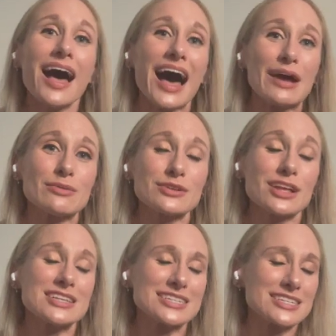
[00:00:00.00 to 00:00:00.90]
I
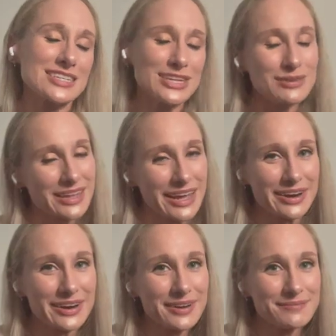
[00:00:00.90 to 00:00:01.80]
will see you
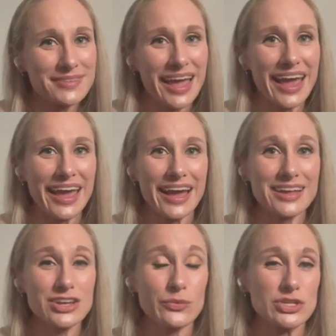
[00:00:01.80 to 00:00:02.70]
later
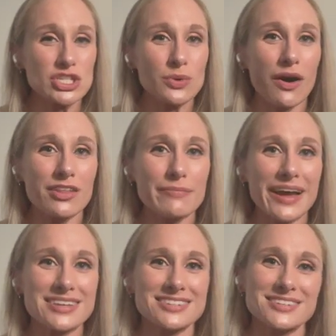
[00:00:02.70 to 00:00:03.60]
and wish you all the
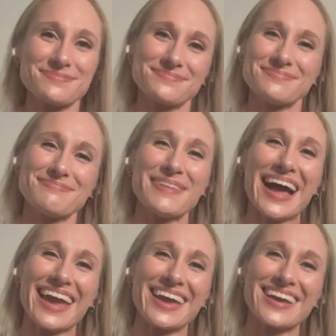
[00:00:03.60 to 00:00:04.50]
best. Bye.